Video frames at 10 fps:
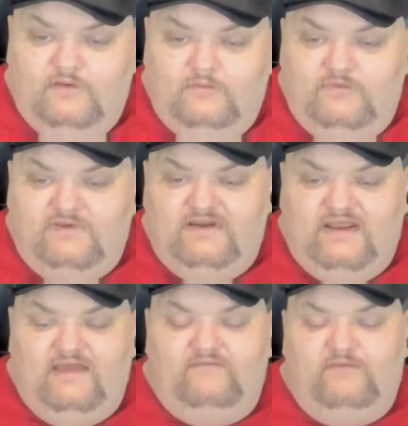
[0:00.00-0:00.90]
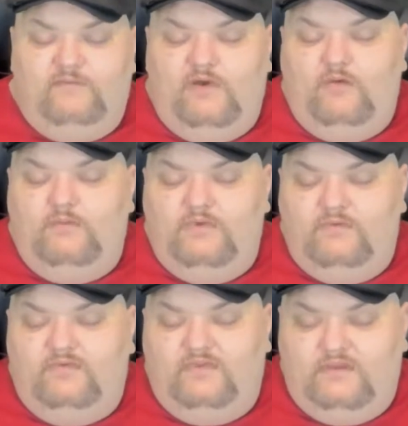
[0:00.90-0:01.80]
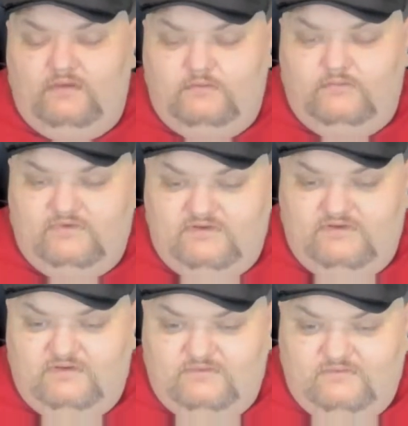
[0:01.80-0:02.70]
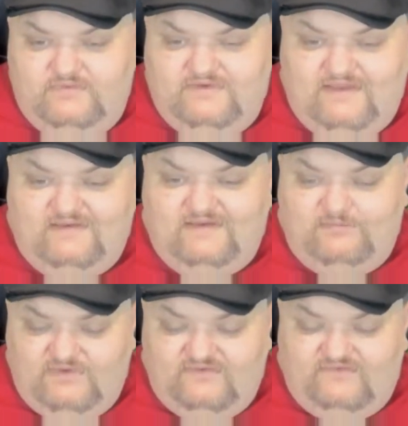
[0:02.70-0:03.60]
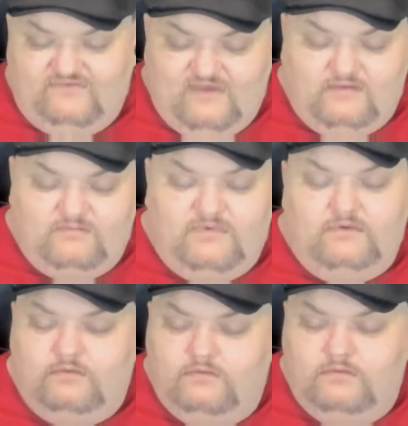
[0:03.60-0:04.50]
We could have a moment with that. That could be a segment.